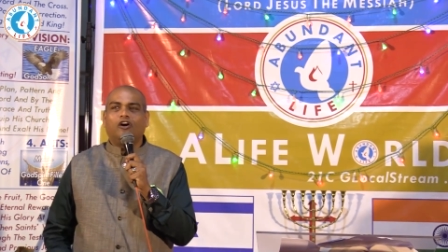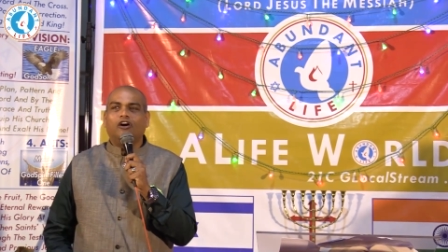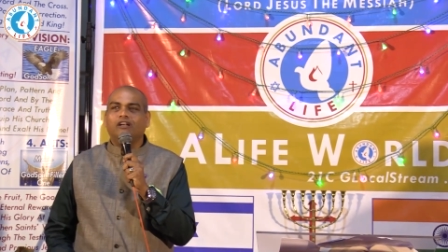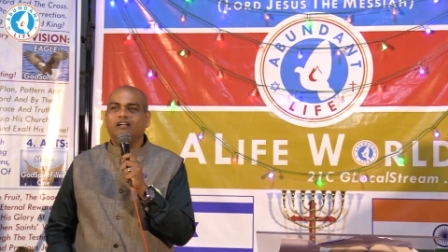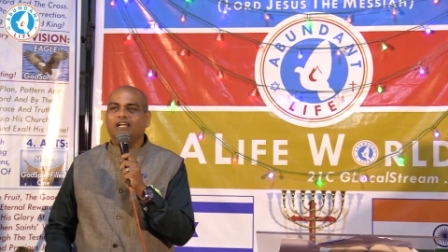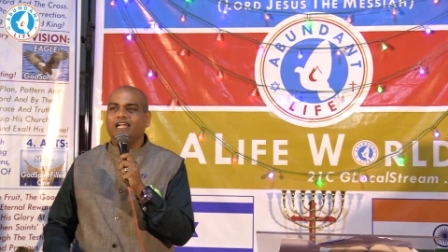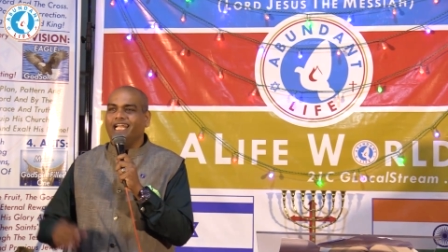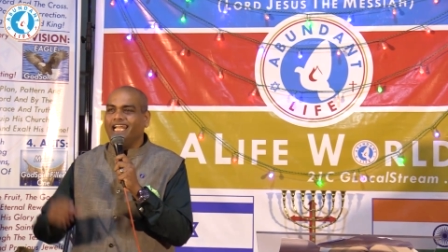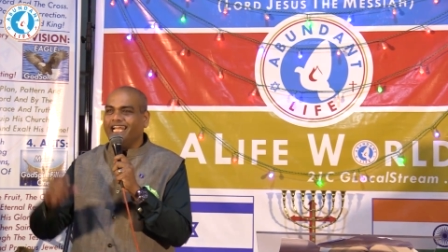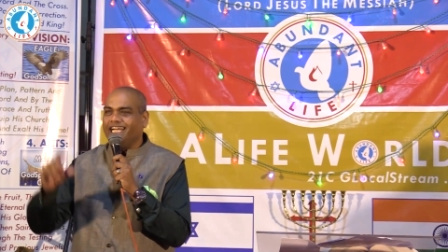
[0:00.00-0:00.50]

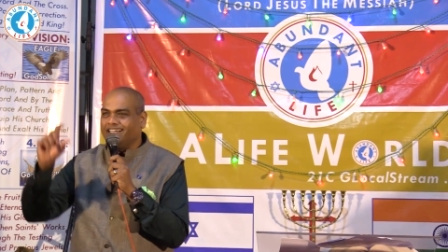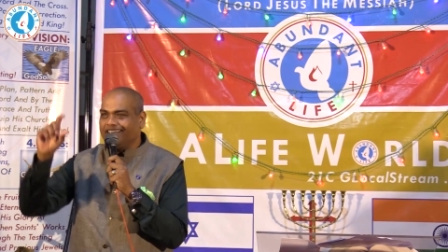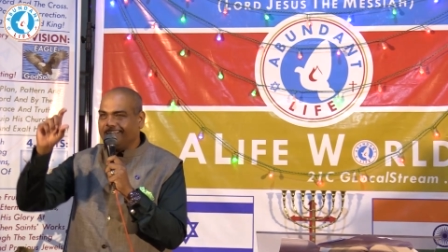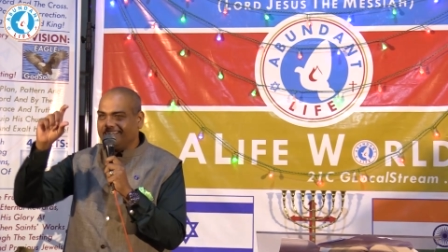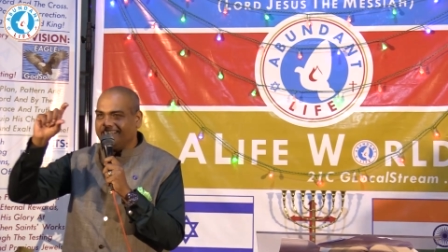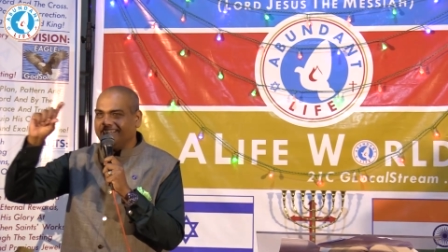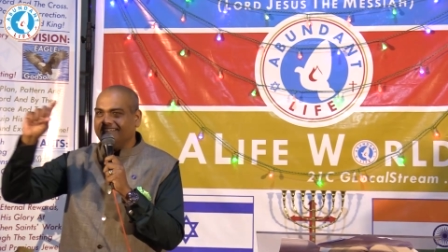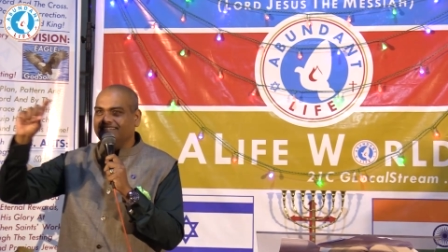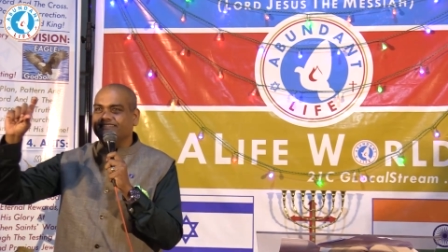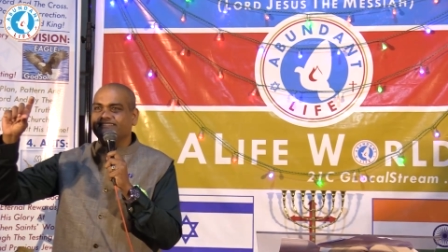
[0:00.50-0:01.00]
on
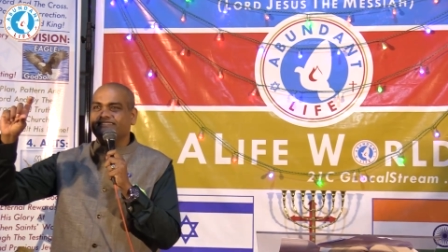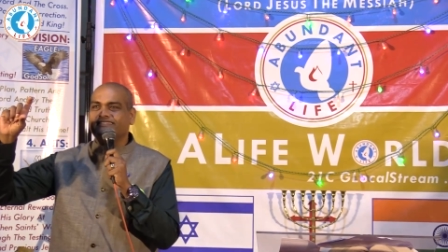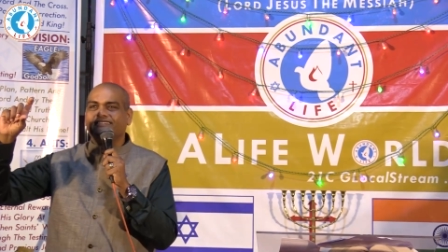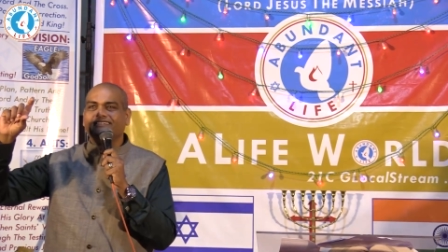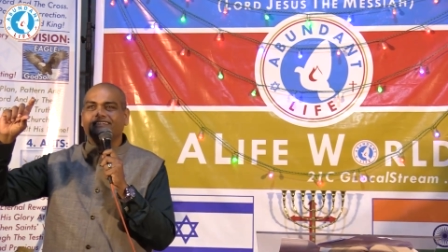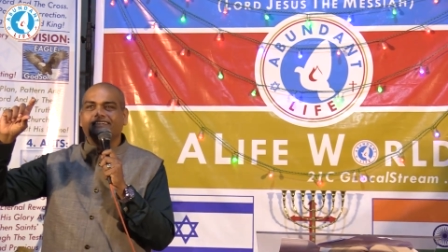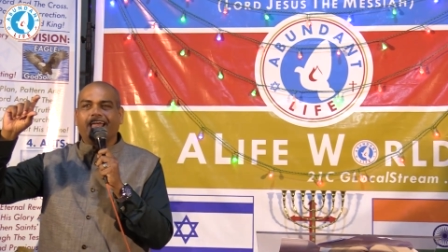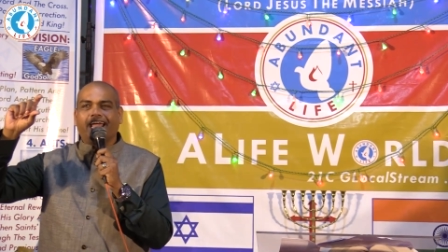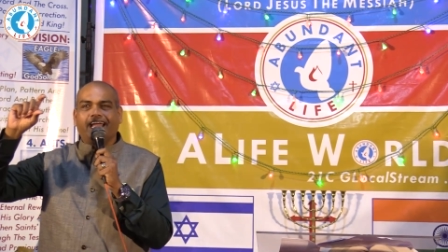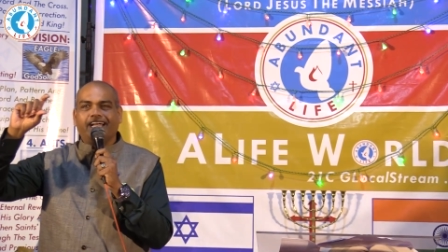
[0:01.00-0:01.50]
LinkedIn
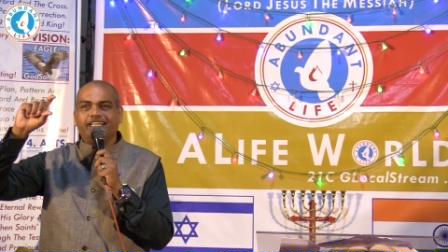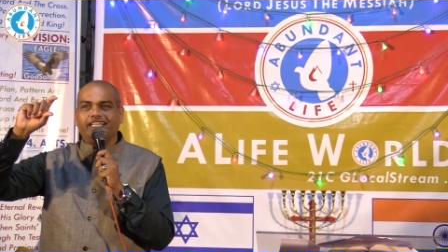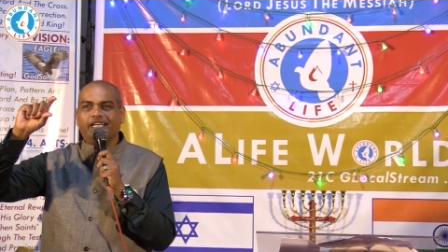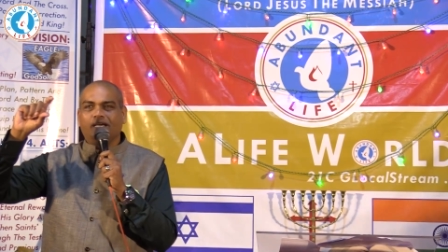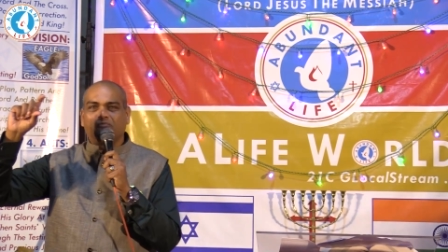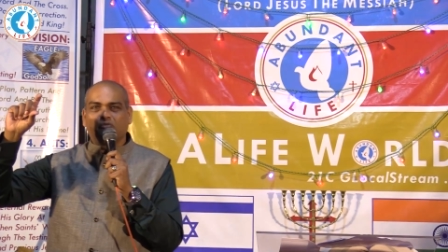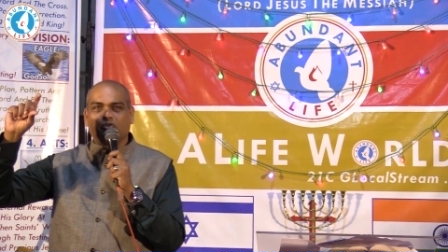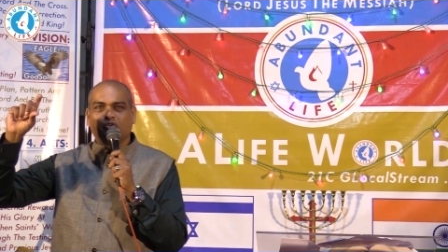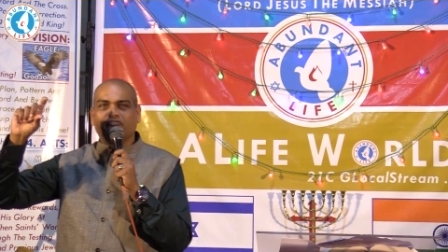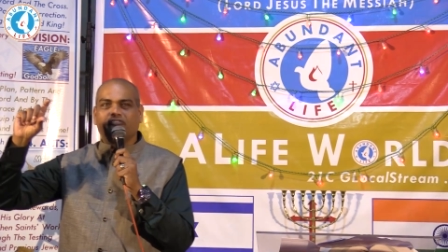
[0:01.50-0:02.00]
and
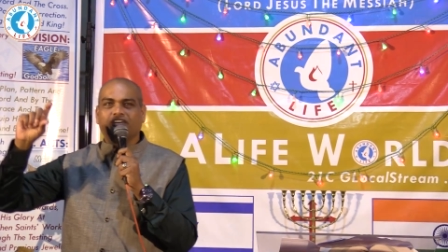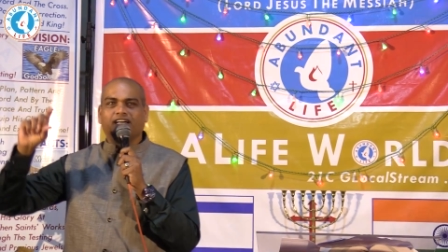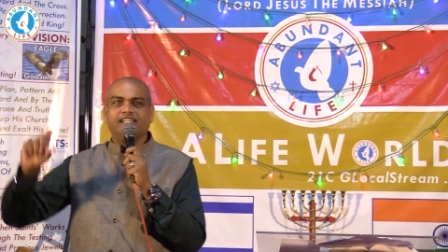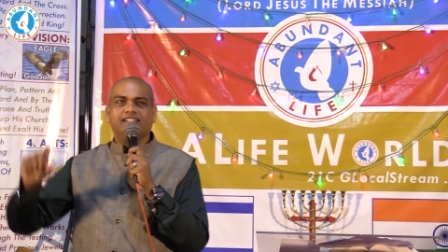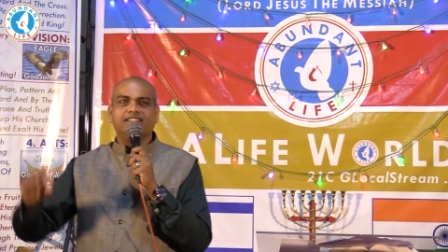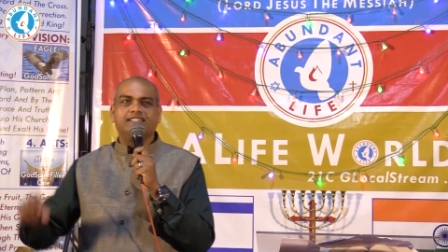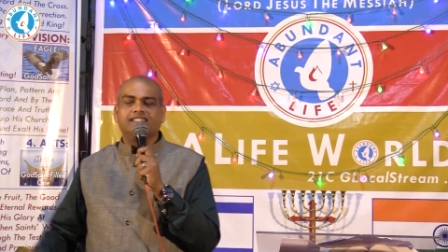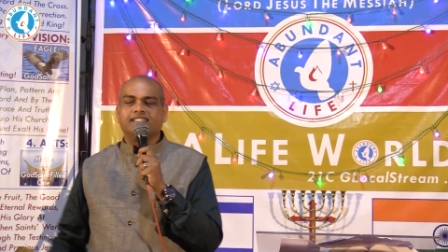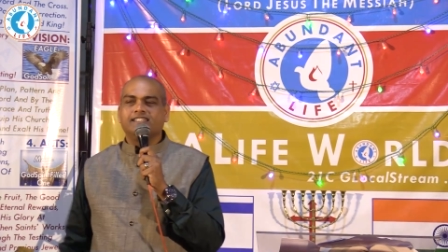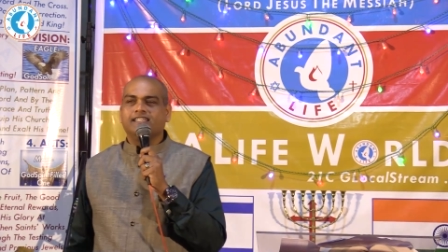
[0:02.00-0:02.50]
their
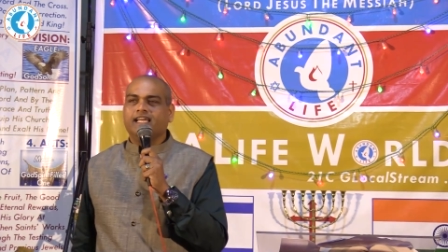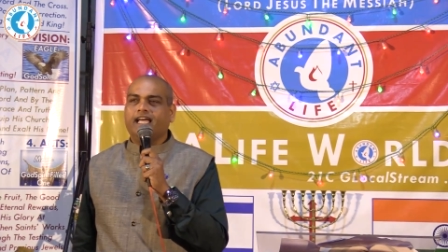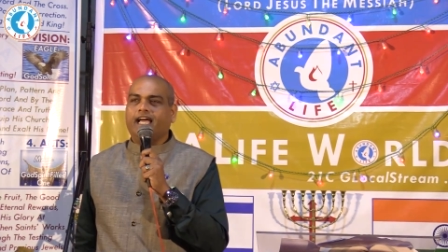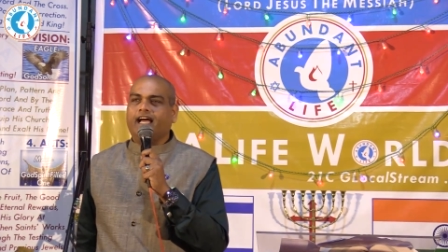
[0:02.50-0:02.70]
profiles